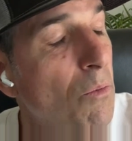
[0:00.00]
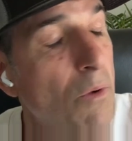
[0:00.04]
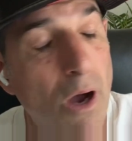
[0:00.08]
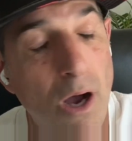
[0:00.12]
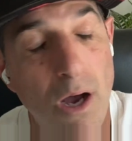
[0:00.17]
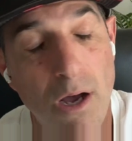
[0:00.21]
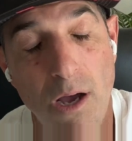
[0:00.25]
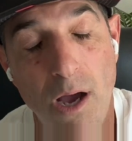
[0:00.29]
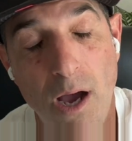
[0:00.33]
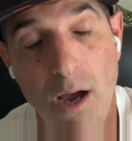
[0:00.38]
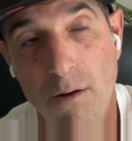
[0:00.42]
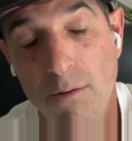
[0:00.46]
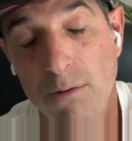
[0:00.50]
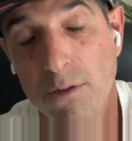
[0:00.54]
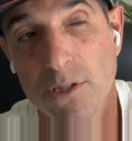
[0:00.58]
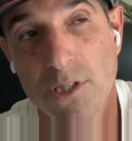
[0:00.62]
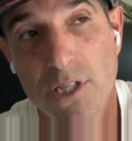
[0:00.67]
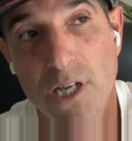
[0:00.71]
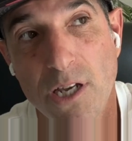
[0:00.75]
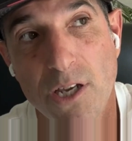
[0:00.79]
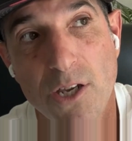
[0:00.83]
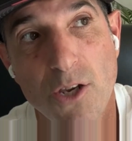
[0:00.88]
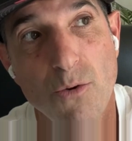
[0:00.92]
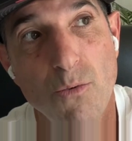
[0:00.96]
I will
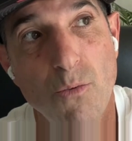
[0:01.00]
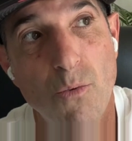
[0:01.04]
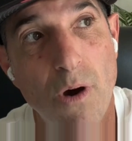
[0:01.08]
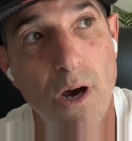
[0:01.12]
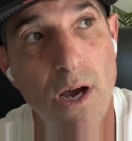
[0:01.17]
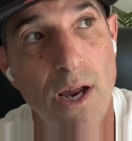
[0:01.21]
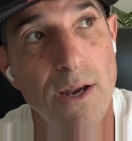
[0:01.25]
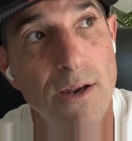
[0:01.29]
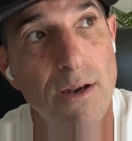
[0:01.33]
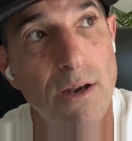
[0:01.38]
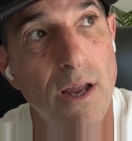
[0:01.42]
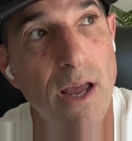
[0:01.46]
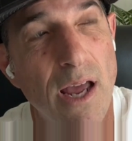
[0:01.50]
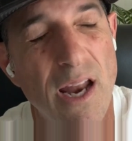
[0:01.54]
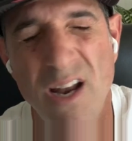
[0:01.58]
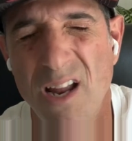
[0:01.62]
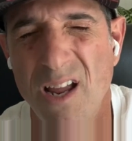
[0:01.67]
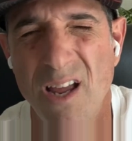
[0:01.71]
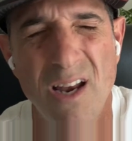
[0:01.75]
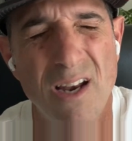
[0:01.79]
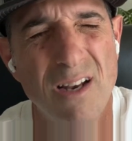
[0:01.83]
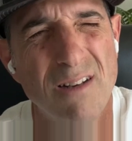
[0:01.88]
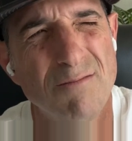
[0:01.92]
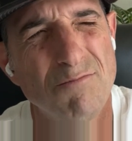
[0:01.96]
tell you one,
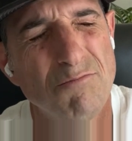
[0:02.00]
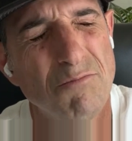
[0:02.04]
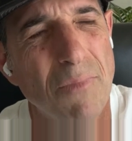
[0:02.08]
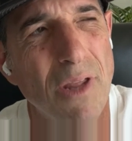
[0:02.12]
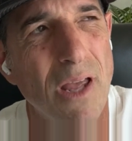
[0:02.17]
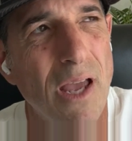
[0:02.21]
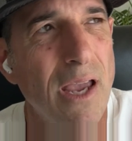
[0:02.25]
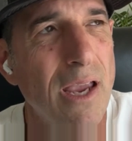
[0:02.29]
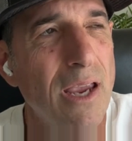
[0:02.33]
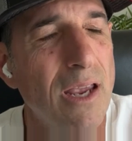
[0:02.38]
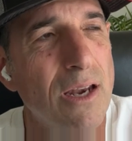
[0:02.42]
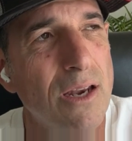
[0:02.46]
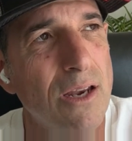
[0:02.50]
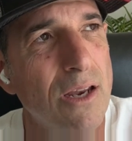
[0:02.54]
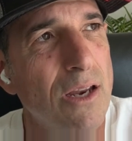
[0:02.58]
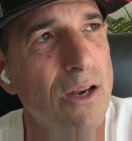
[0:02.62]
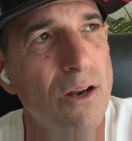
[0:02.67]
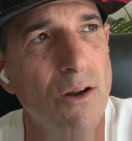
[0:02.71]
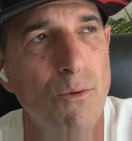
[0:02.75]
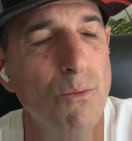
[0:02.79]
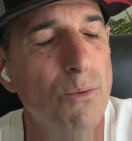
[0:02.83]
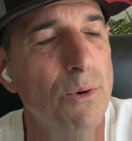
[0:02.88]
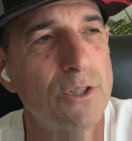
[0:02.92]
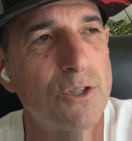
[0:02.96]
and
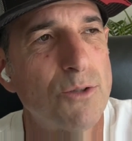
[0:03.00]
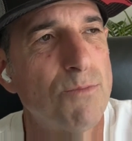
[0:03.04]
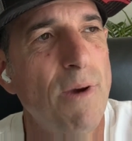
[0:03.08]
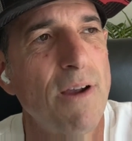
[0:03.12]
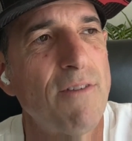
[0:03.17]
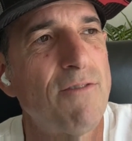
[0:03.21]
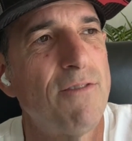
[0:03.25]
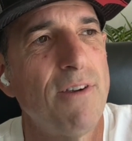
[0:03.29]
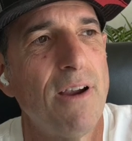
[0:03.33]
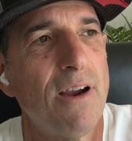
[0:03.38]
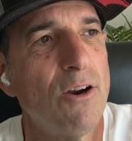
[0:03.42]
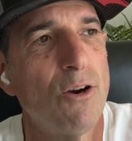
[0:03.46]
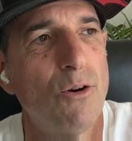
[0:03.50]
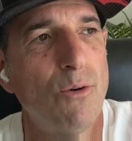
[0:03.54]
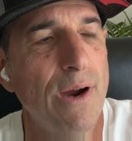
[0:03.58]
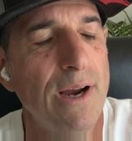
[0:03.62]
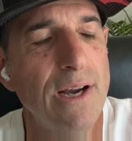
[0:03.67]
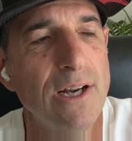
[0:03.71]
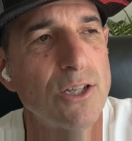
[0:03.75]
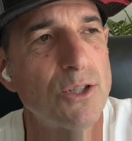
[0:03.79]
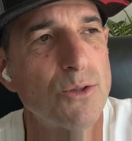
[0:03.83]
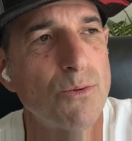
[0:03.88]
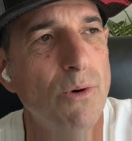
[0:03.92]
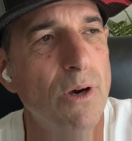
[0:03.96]
which my
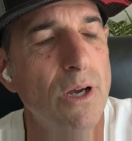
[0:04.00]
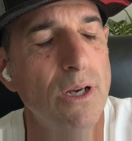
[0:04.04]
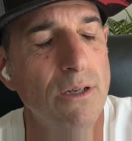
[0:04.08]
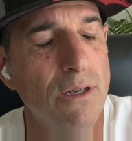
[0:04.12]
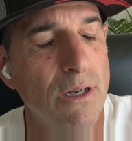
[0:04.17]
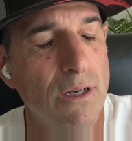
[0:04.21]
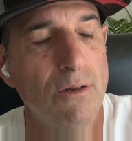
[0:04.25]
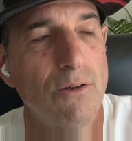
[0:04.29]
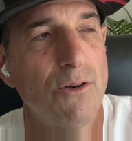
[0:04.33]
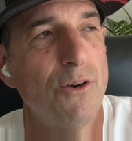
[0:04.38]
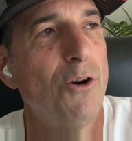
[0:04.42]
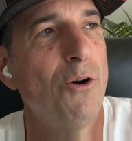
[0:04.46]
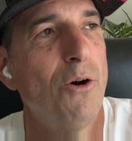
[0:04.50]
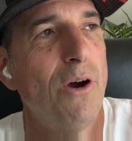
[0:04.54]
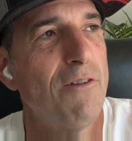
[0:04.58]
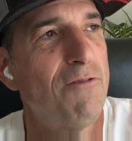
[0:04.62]
greatest one. I don't know.